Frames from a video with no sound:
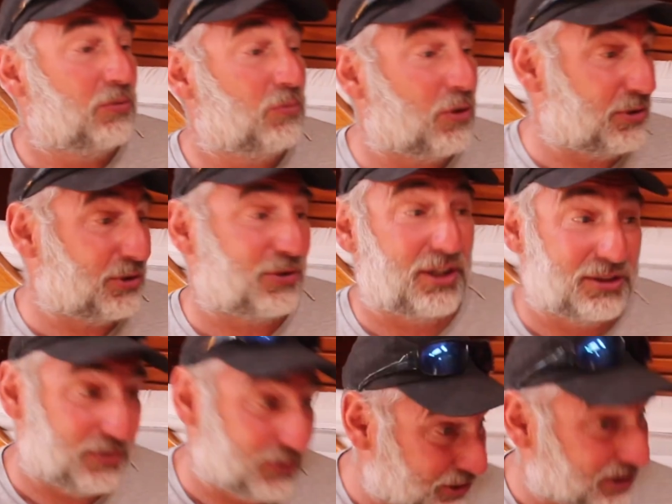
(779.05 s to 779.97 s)
What we're trying
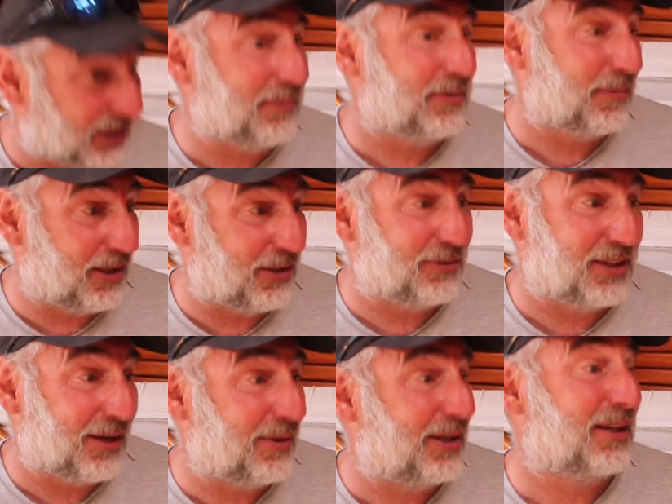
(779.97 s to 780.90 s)
to do is just keep the boat
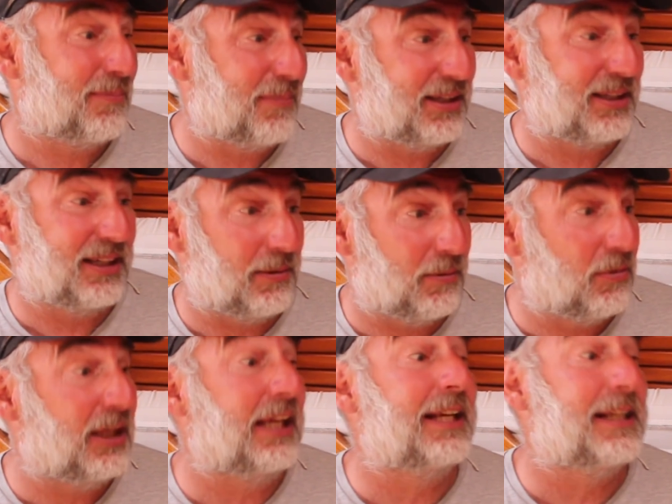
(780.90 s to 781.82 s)
going and making it
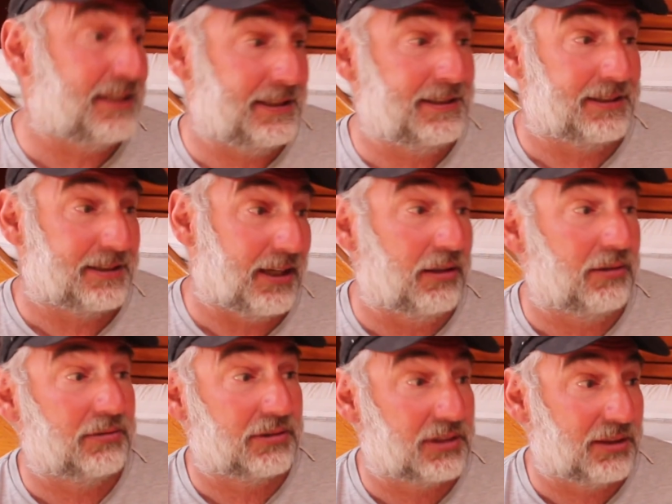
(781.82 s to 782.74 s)
easy to
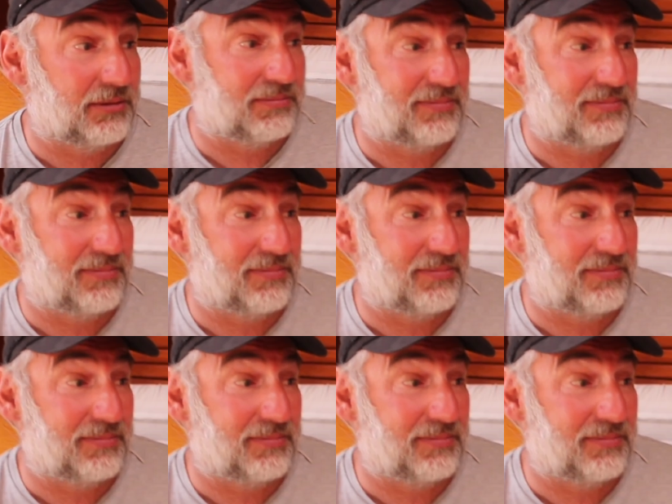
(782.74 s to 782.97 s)
sail. So